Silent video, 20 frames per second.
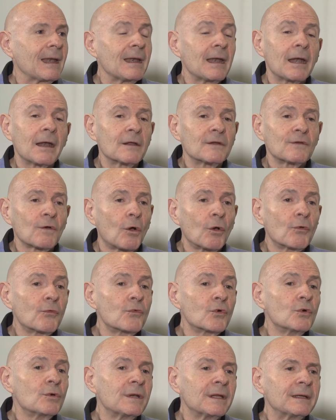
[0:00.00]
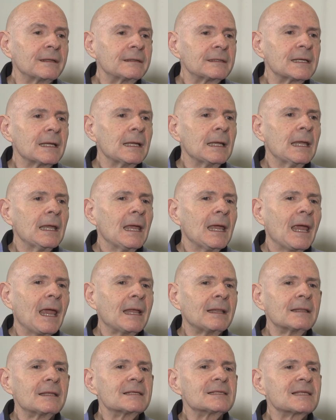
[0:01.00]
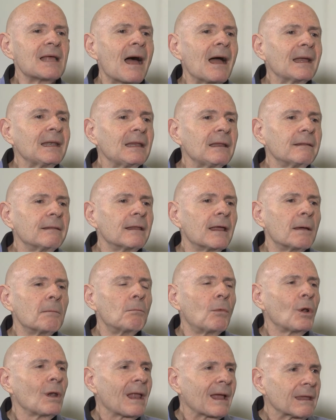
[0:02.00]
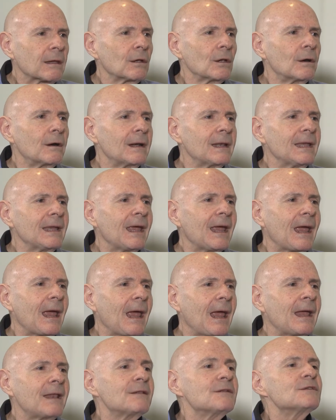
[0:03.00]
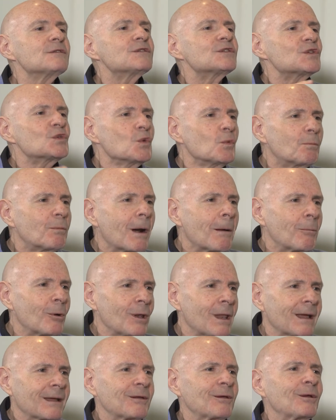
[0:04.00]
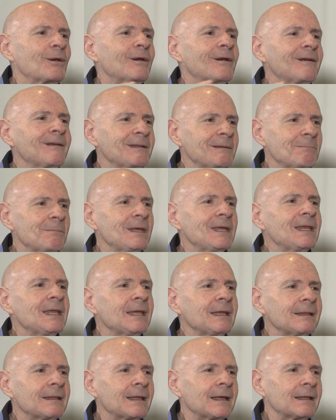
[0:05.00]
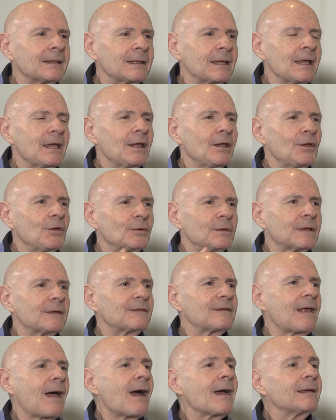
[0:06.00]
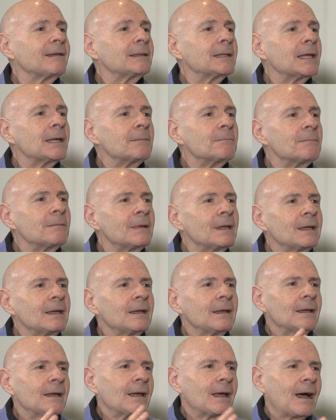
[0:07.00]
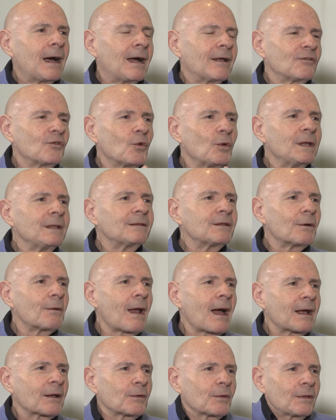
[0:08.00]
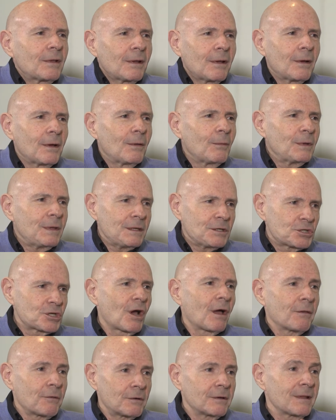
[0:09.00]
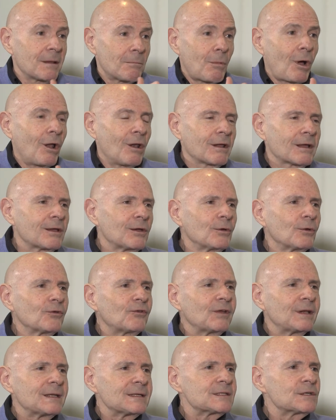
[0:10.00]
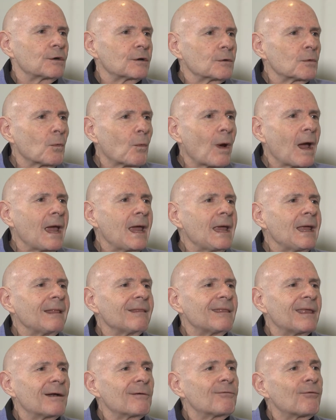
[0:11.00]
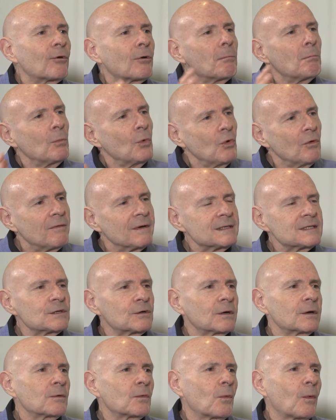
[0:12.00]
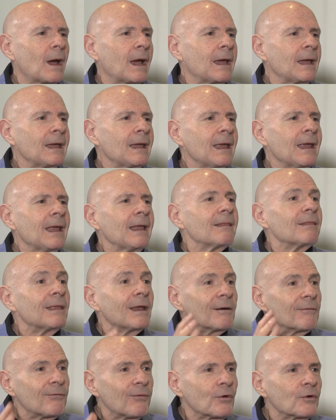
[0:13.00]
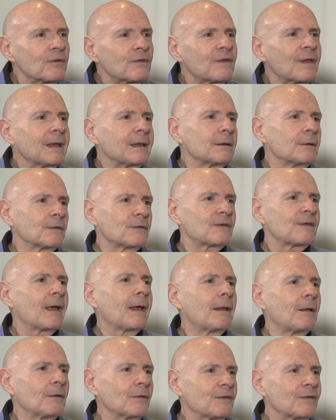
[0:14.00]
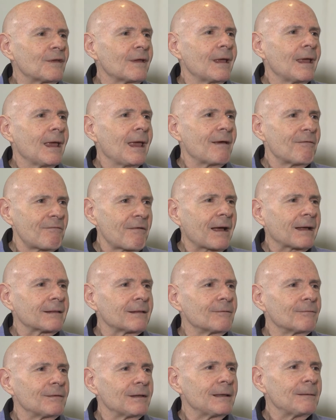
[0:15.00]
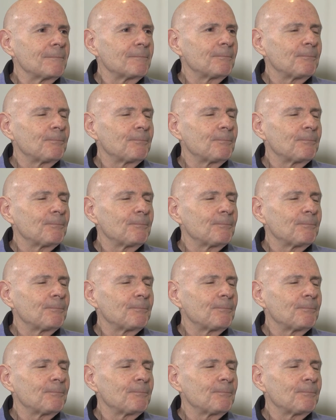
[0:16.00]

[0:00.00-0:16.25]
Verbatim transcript: And it is all rooted in designing them molecularly and supramolecularly, meaning that you design them uh, to interact with each other, the mm, molecules right. in a certain way, therefore move a certain way, therefore signal cells effectively.